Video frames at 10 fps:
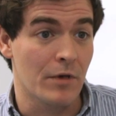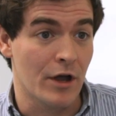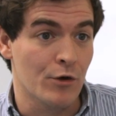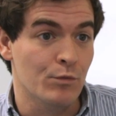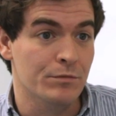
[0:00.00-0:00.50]
My
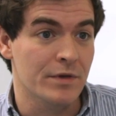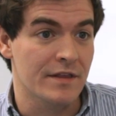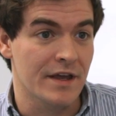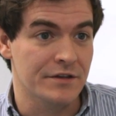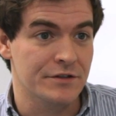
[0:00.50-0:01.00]
hope would be
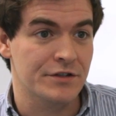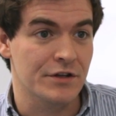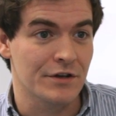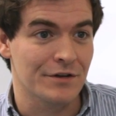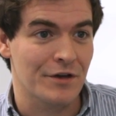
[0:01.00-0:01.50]
then
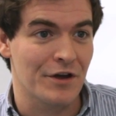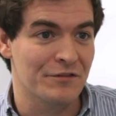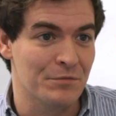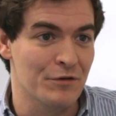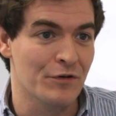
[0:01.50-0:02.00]
to kind
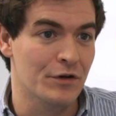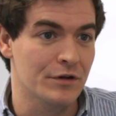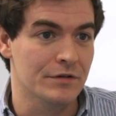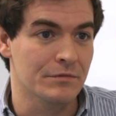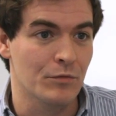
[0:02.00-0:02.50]
of move on
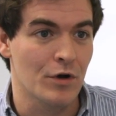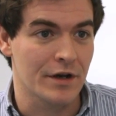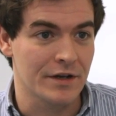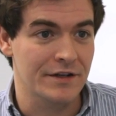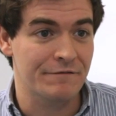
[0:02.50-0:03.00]
and
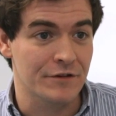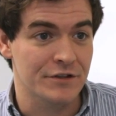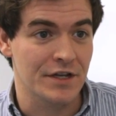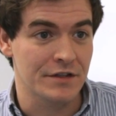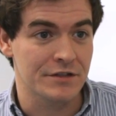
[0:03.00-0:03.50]
work in a different
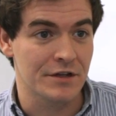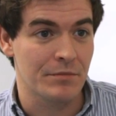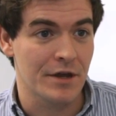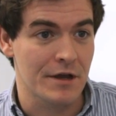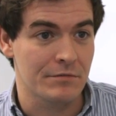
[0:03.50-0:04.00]
centre,
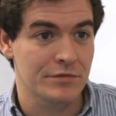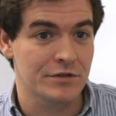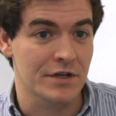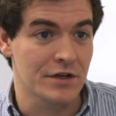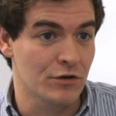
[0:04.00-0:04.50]

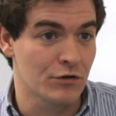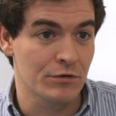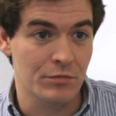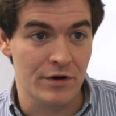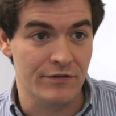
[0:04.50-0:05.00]
perhaps in
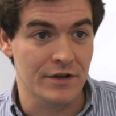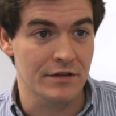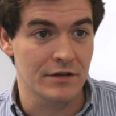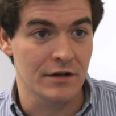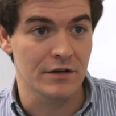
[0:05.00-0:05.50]
Europe or even
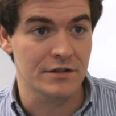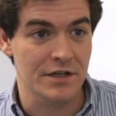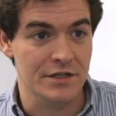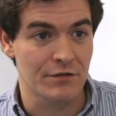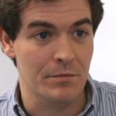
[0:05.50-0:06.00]
in the United States of